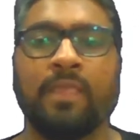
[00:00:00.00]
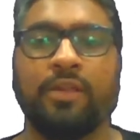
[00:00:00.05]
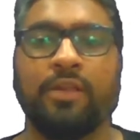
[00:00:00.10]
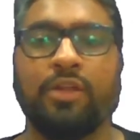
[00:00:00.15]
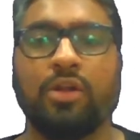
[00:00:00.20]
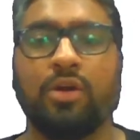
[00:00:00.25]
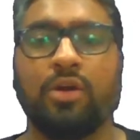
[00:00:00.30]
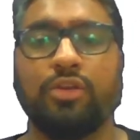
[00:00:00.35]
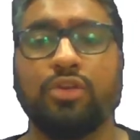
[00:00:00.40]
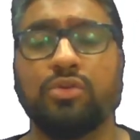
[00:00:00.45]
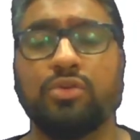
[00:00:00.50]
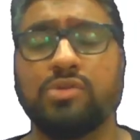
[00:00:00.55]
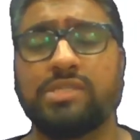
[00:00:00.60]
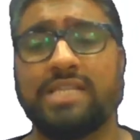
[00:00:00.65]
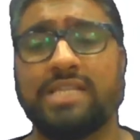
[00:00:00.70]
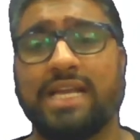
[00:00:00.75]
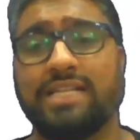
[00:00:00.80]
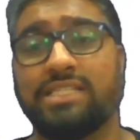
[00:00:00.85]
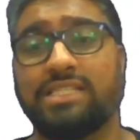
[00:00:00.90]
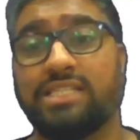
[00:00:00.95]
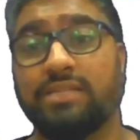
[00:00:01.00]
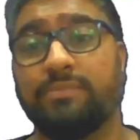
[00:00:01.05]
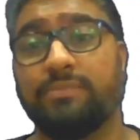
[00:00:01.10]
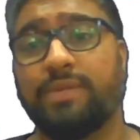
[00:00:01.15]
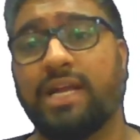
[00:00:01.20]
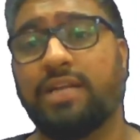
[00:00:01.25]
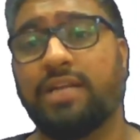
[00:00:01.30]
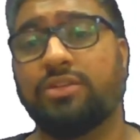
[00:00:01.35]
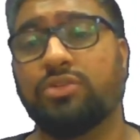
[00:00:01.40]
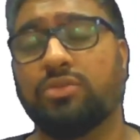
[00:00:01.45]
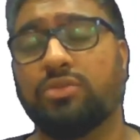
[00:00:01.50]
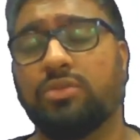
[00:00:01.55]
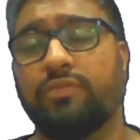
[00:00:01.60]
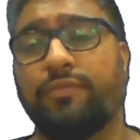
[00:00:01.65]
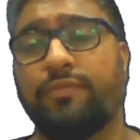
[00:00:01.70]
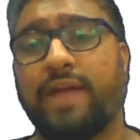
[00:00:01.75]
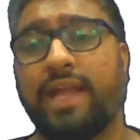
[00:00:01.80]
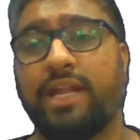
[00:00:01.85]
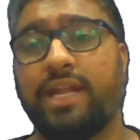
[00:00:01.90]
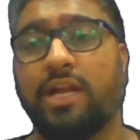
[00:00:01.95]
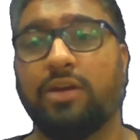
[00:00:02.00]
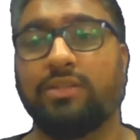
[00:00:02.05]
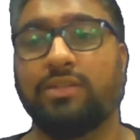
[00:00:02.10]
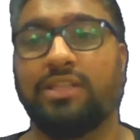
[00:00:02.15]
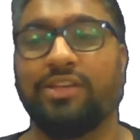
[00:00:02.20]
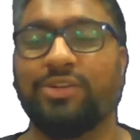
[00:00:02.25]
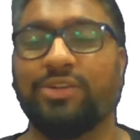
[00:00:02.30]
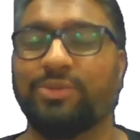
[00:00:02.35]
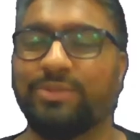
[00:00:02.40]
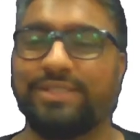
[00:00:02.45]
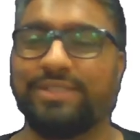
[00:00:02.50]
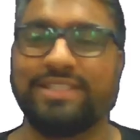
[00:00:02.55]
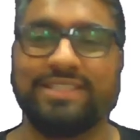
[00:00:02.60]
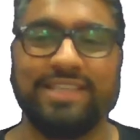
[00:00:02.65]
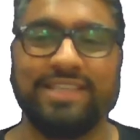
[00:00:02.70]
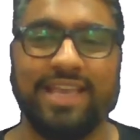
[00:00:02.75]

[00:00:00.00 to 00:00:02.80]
use algebra to find out the roots.